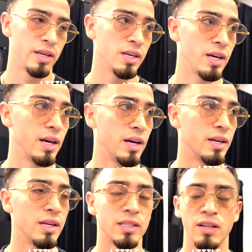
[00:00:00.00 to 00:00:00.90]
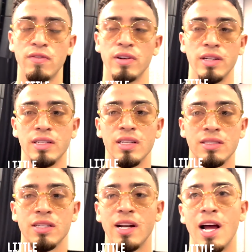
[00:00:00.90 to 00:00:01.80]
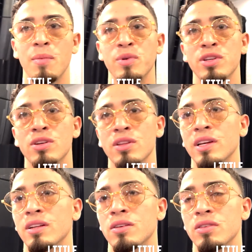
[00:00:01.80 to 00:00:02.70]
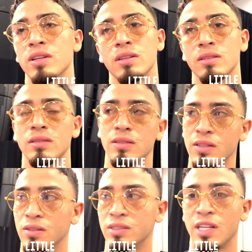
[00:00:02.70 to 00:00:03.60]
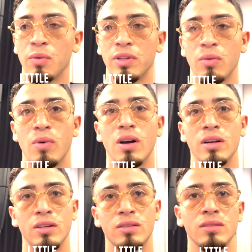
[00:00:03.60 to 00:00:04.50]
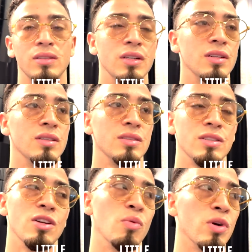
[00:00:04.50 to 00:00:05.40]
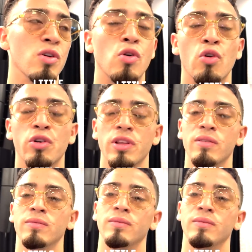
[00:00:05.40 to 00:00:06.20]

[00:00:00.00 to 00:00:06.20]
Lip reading: Yeah, definitely. It's going to happen. You know, they can only, you know, say what they want. You know, we're going to corner them.